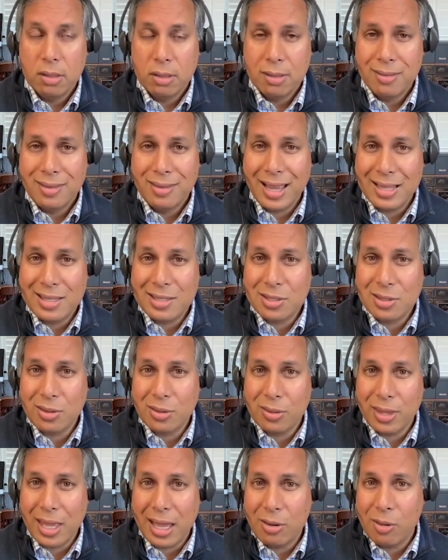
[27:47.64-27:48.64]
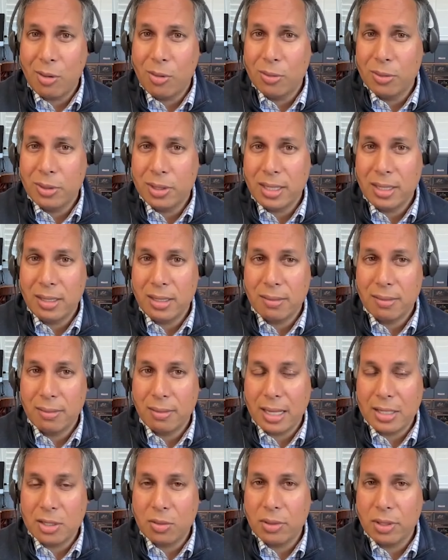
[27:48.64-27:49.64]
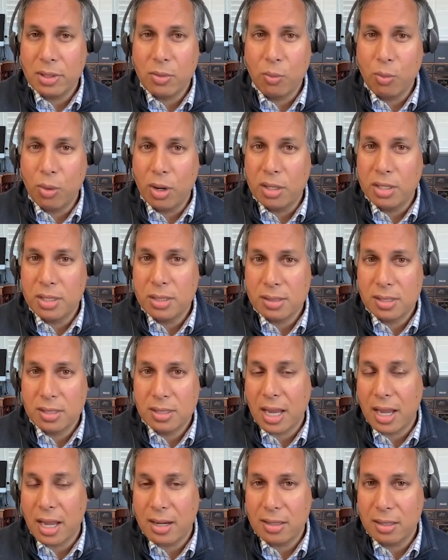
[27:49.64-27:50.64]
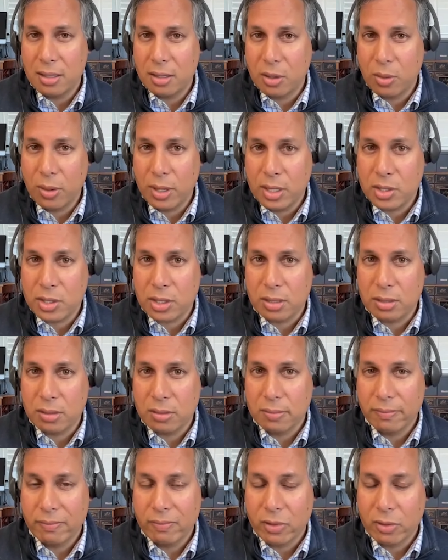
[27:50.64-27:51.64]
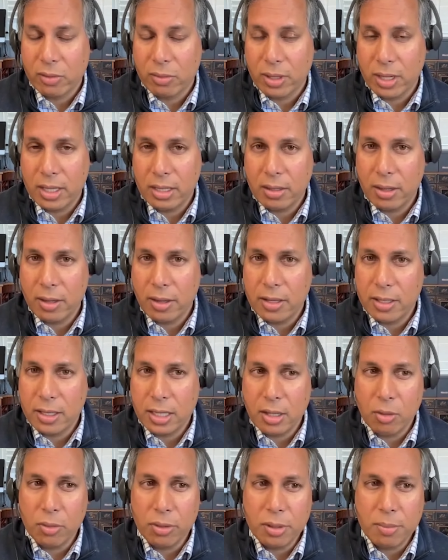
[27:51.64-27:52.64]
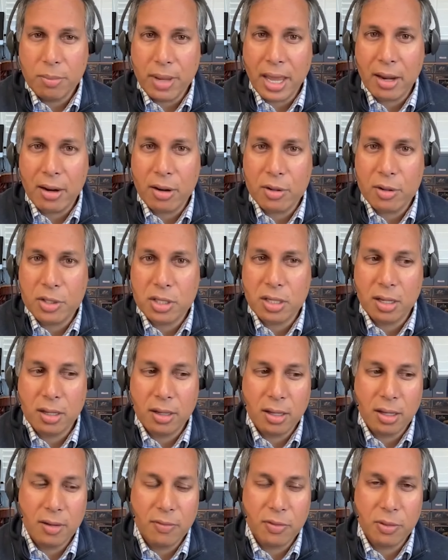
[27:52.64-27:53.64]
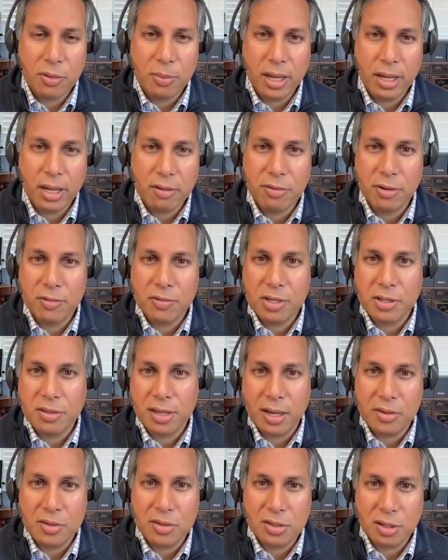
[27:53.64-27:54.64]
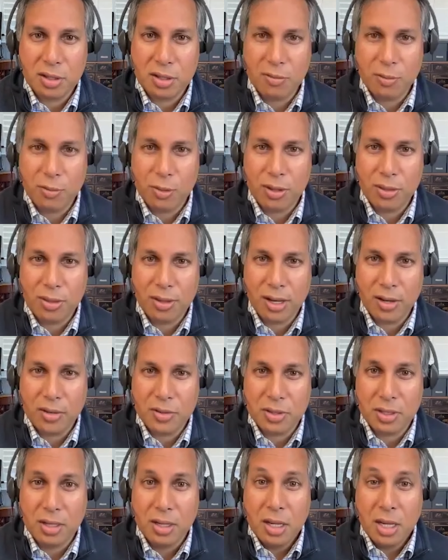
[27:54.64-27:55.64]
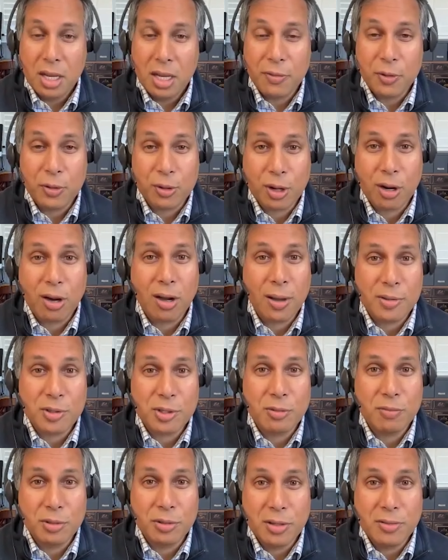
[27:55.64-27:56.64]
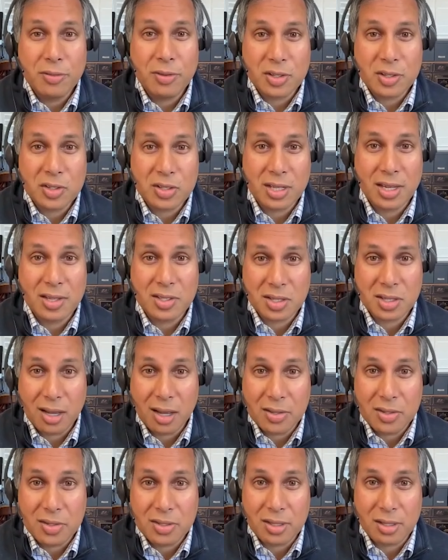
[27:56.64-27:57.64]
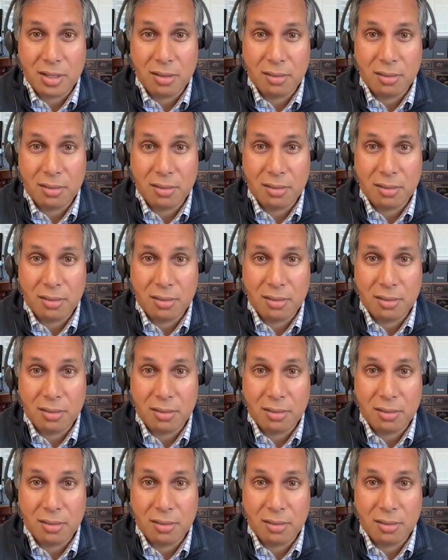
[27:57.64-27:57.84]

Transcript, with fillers: that's that only that's only one side of the equation right it, it only matters uh, if you make 50000 instead of 40000 if your cost of living stays constant